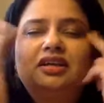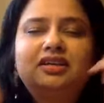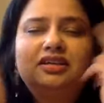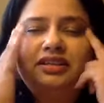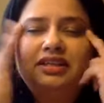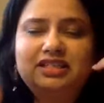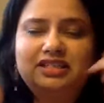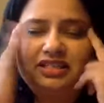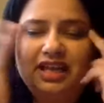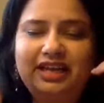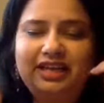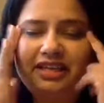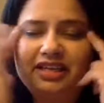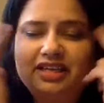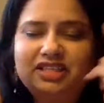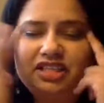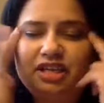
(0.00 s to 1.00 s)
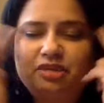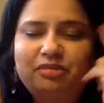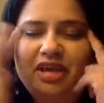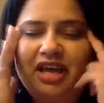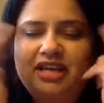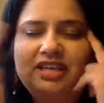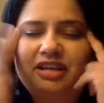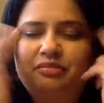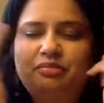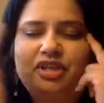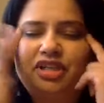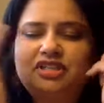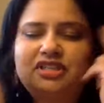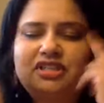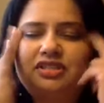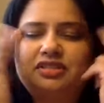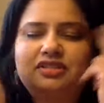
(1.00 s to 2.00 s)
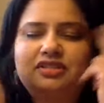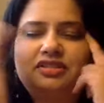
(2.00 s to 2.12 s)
This tightness in my temples.